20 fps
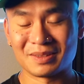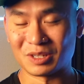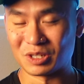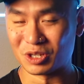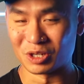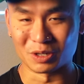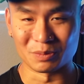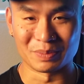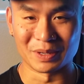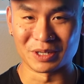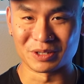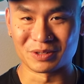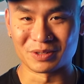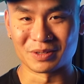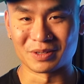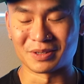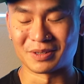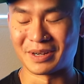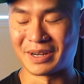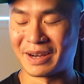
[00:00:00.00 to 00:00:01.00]
took a
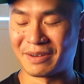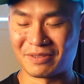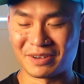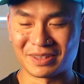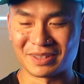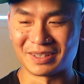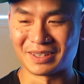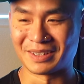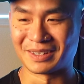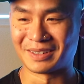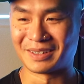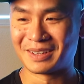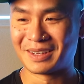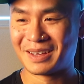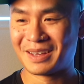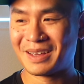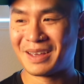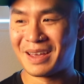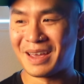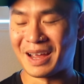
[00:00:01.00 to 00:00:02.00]
picture and everything.
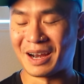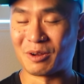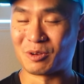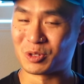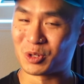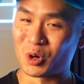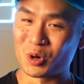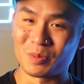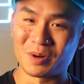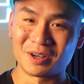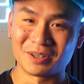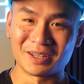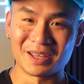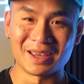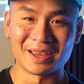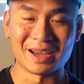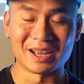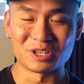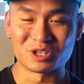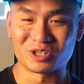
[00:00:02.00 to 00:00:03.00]
And I was home all
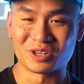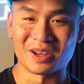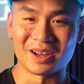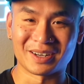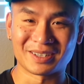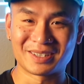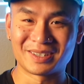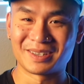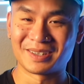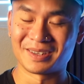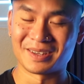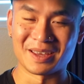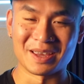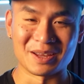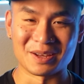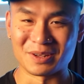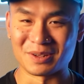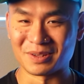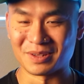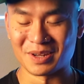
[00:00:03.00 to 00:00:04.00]
day, I checked
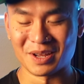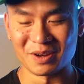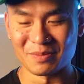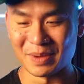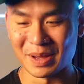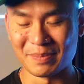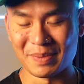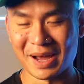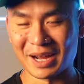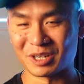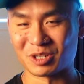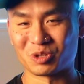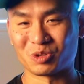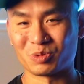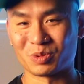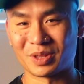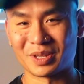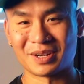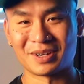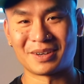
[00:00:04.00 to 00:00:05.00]
and none of my packages
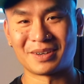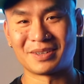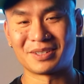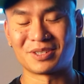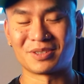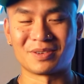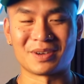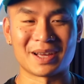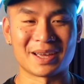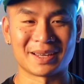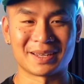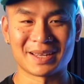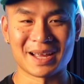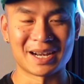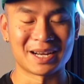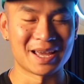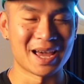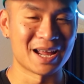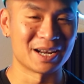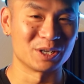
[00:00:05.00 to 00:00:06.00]
were there. So I
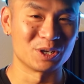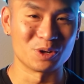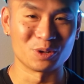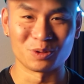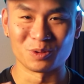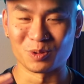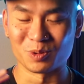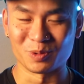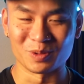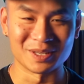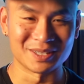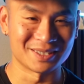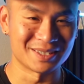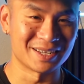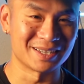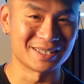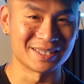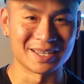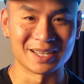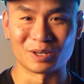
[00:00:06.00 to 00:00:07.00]
kind of had to go through this
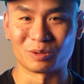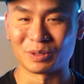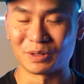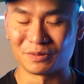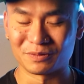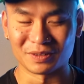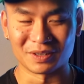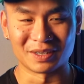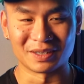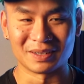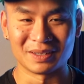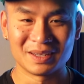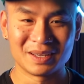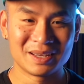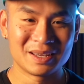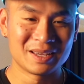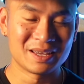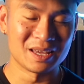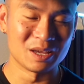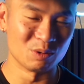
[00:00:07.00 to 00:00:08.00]
thing to get a refund.
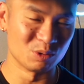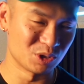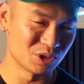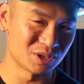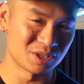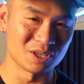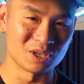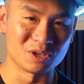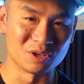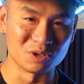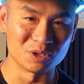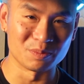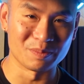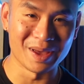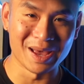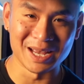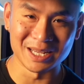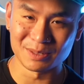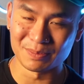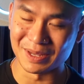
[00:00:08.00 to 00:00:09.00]
It was just a huge
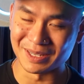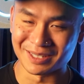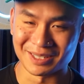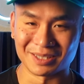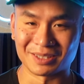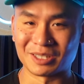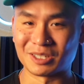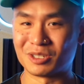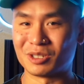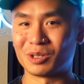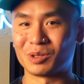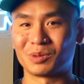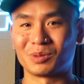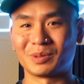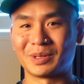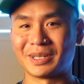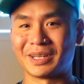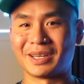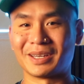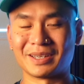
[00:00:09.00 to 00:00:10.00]
mess, basically took
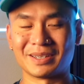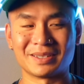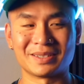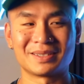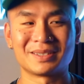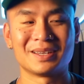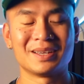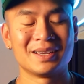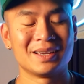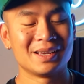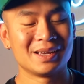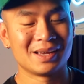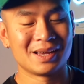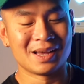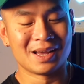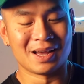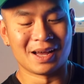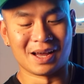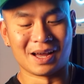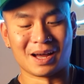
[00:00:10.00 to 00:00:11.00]
3 days.
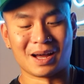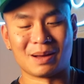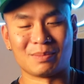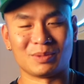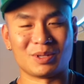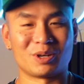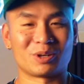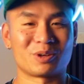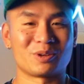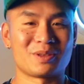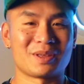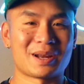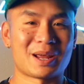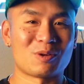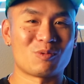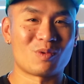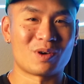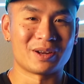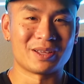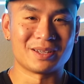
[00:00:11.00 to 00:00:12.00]
Longer than I
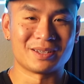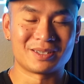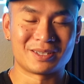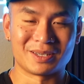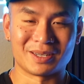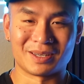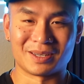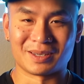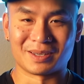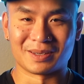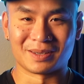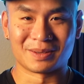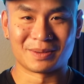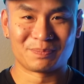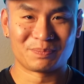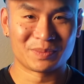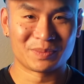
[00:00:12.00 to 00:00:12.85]
wanted to,